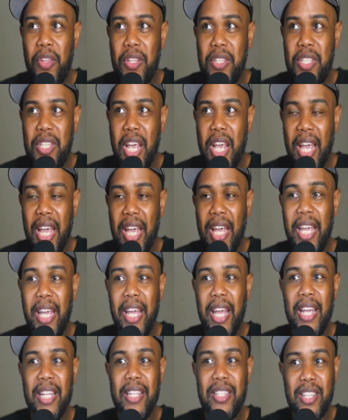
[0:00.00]
the T
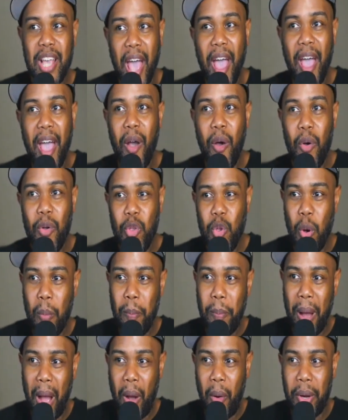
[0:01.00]
tell you
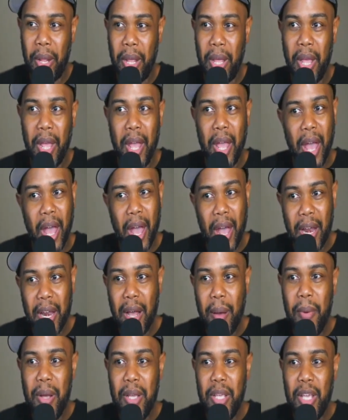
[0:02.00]
about it and
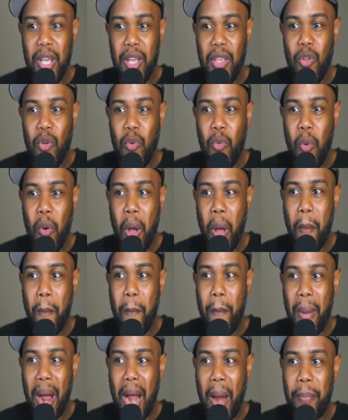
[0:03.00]
I'm gonna give you
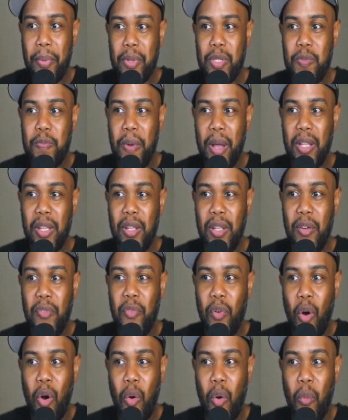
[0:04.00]
my perspective
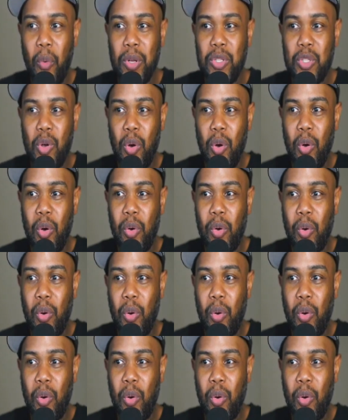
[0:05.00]
on what's going